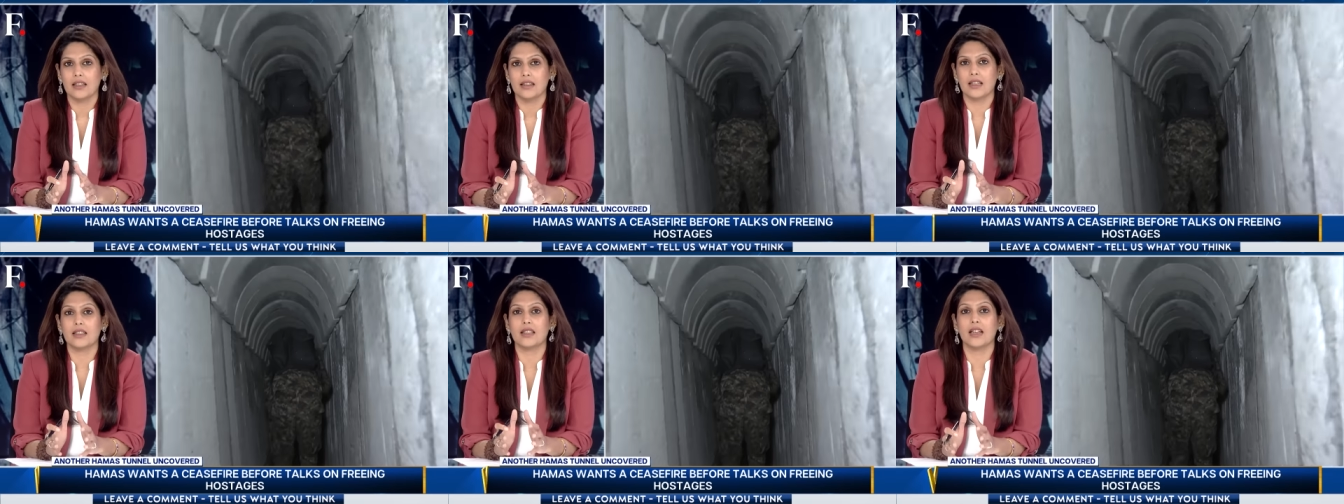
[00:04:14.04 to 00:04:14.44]

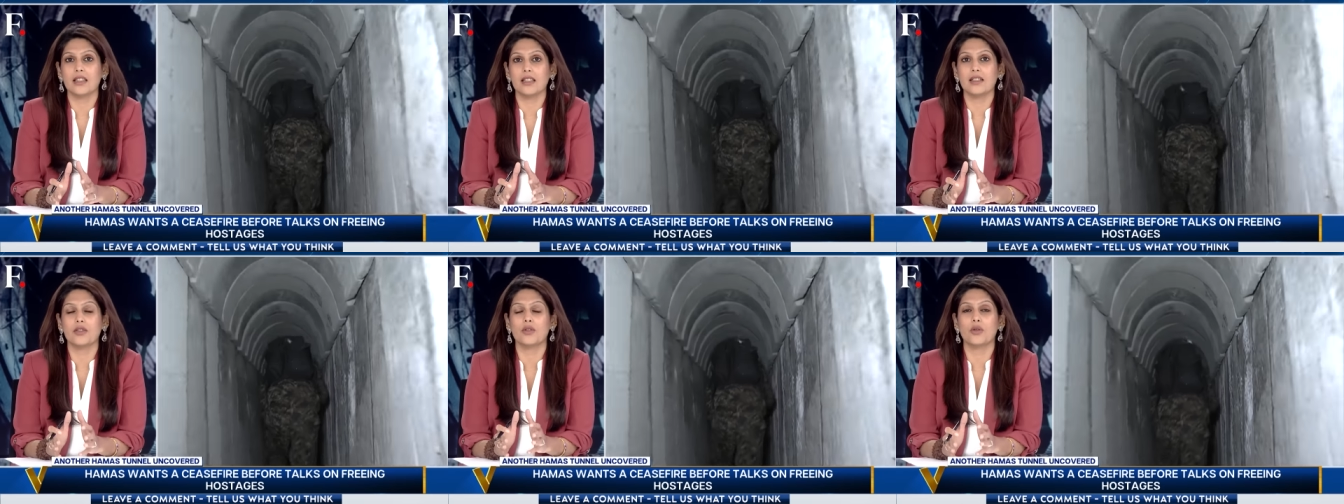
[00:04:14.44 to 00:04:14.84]
the
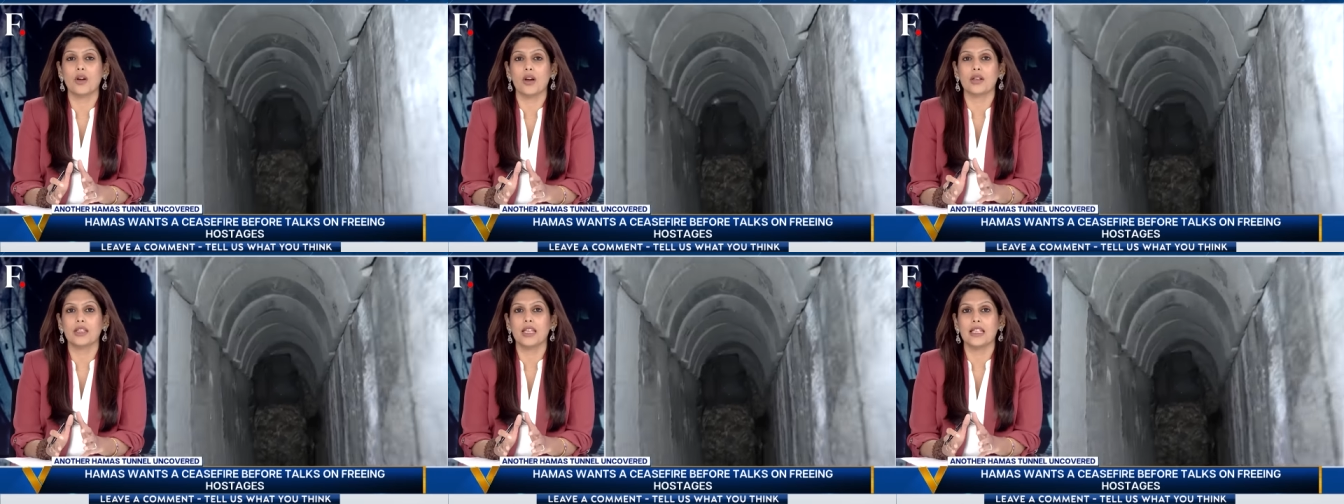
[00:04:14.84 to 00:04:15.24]
tunnels do
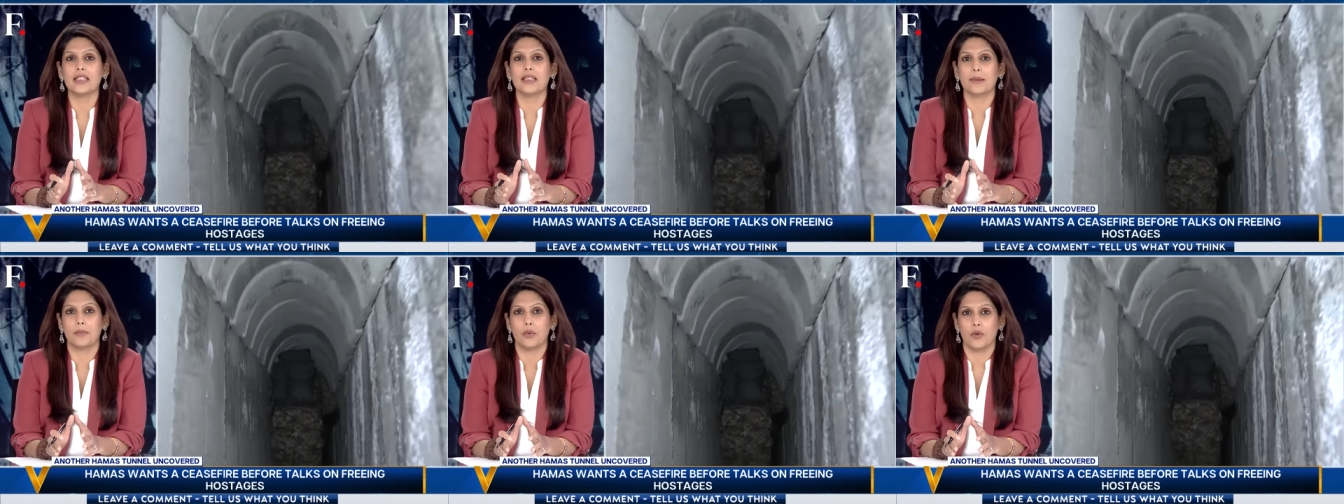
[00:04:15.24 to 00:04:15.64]
not need
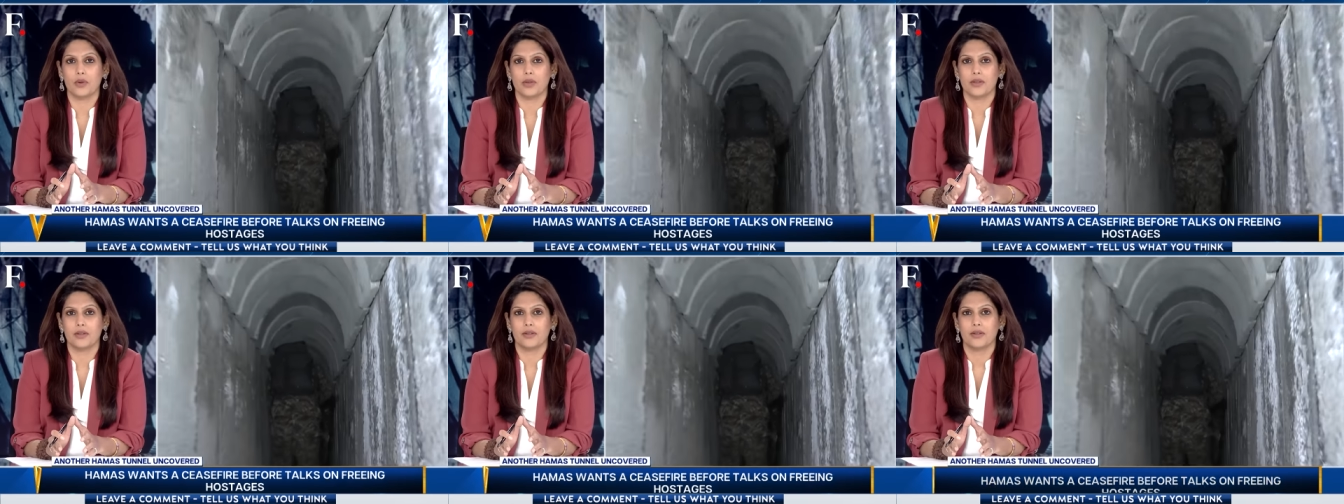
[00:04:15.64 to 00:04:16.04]

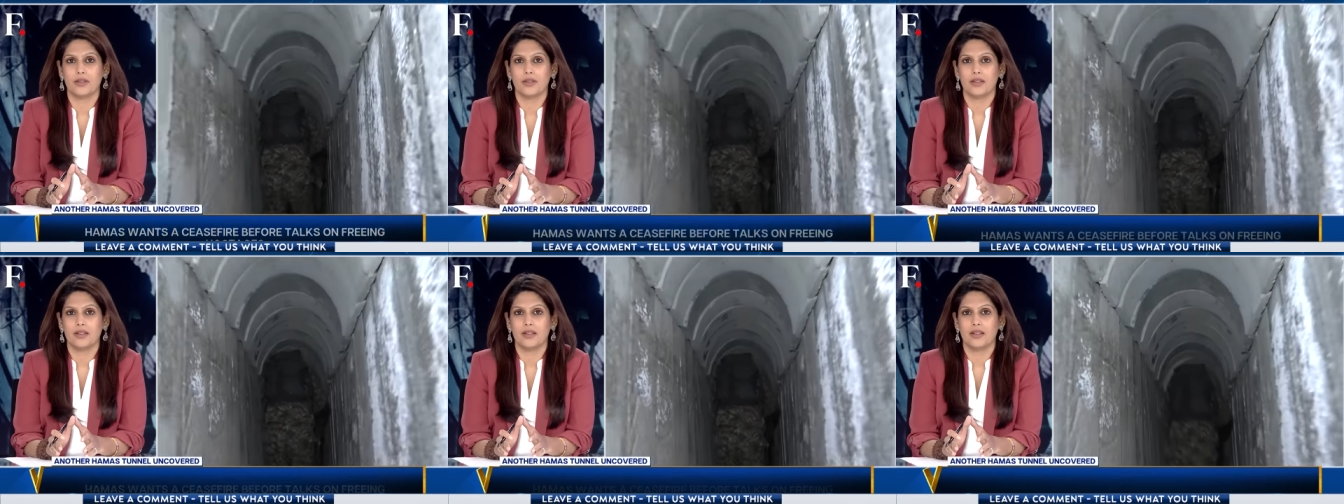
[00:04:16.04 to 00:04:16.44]
support.
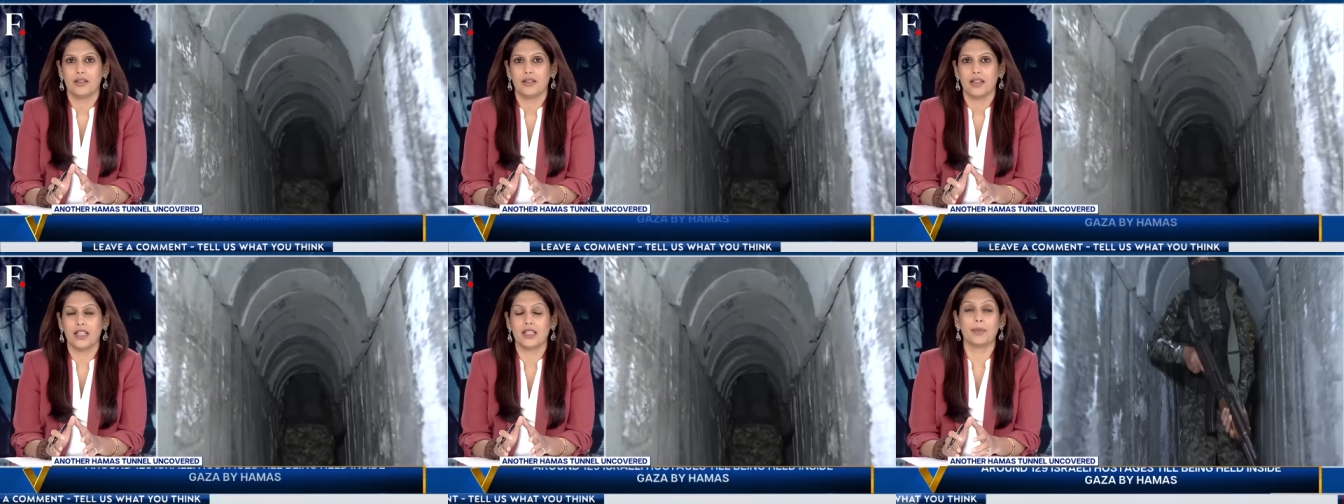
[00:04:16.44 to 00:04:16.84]

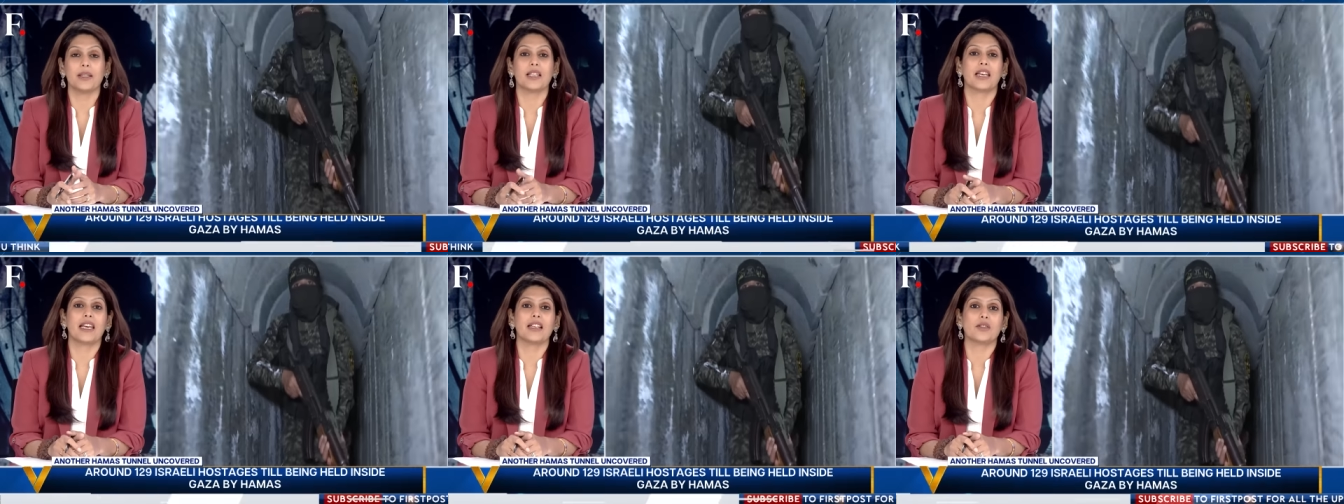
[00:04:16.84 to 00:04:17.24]
It's been
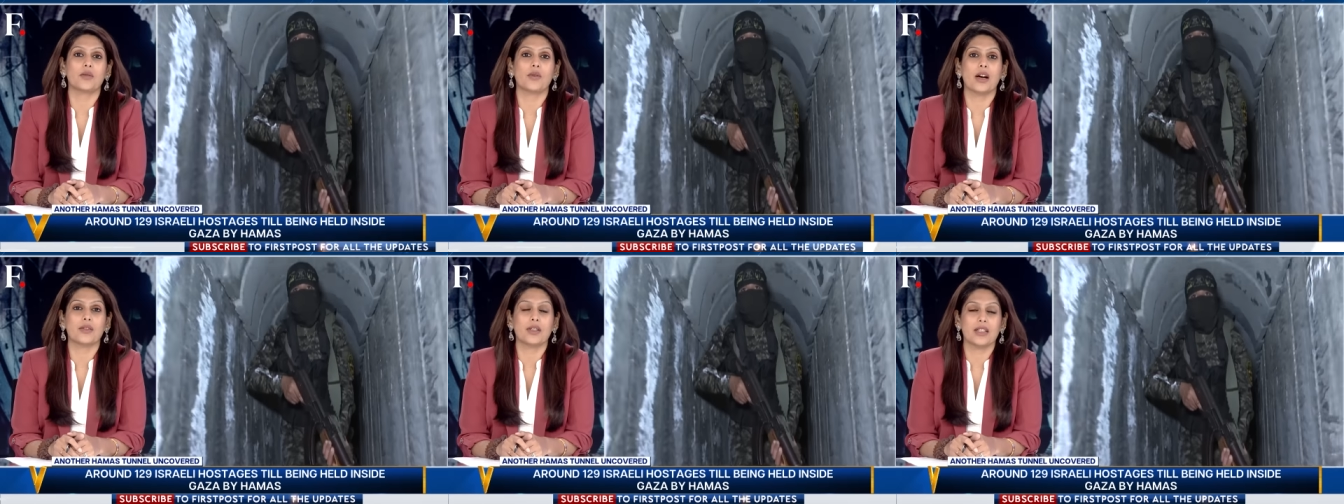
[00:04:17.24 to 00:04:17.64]
the case
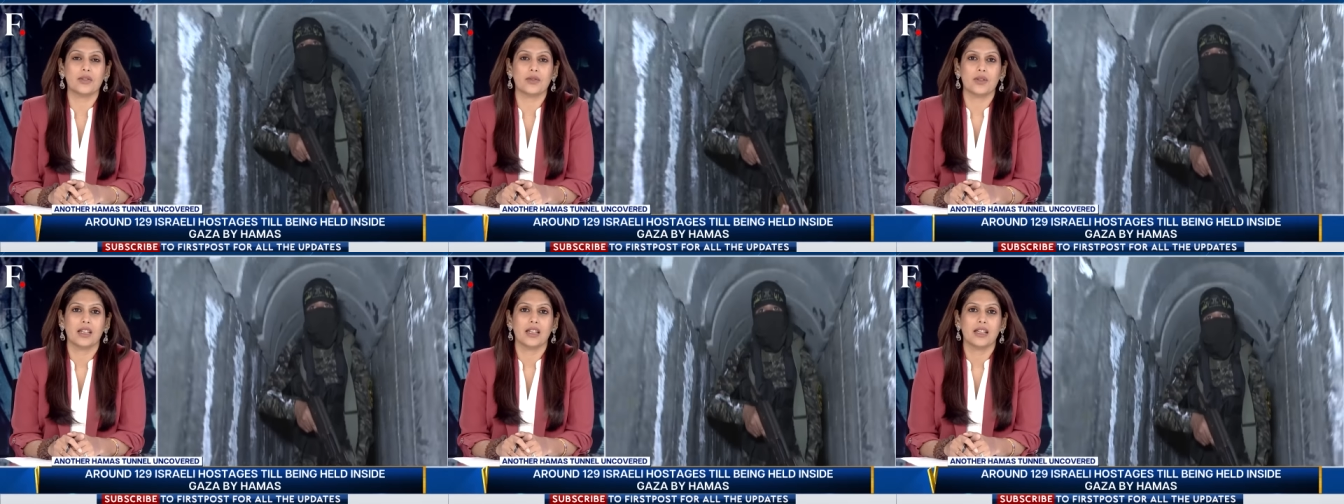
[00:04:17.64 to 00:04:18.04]
throughout
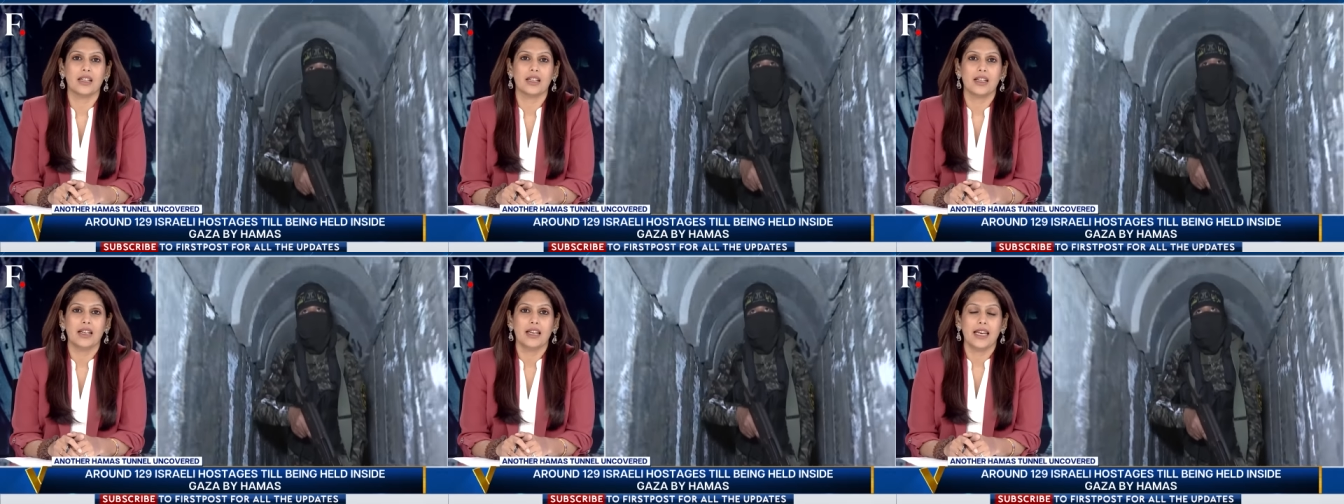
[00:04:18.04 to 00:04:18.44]
history.
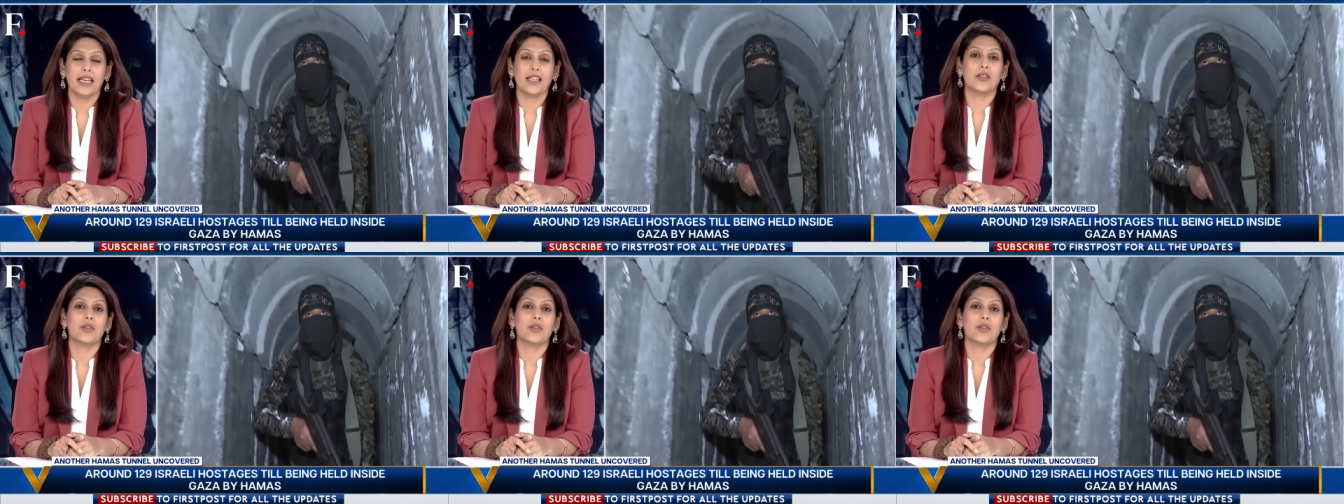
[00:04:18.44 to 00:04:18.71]
In